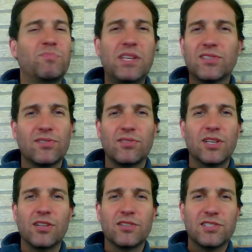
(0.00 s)
speaks
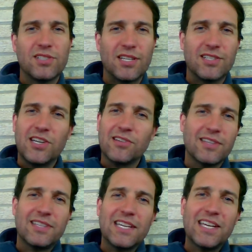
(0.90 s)
in a
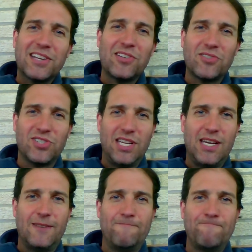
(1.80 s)
tongue that they can't
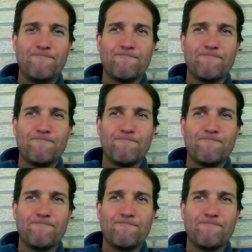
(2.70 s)
understand,